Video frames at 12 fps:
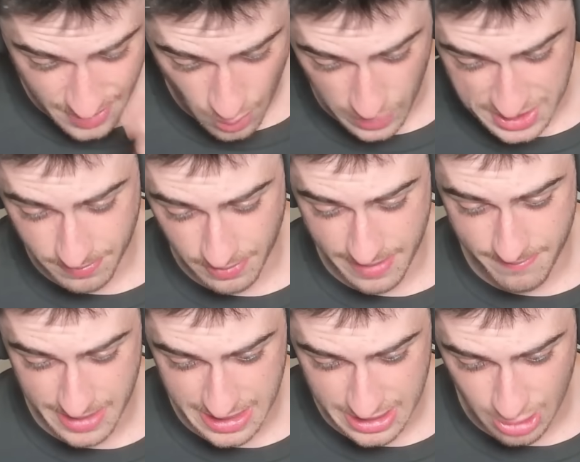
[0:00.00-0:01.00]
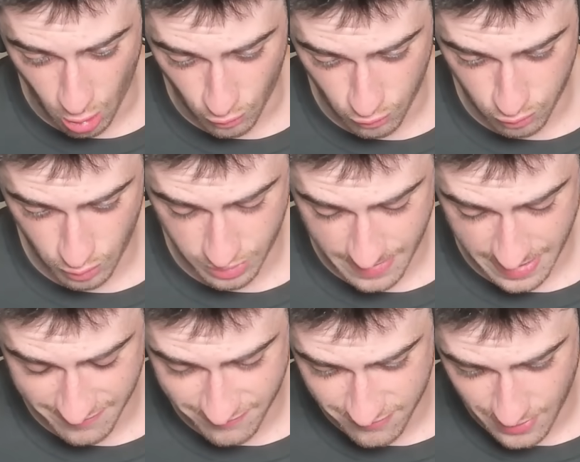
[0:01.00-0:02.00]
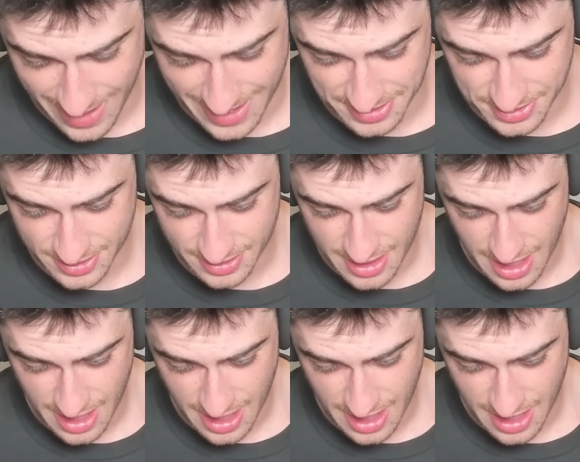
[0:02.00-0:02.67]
went to play mini golf with my friends.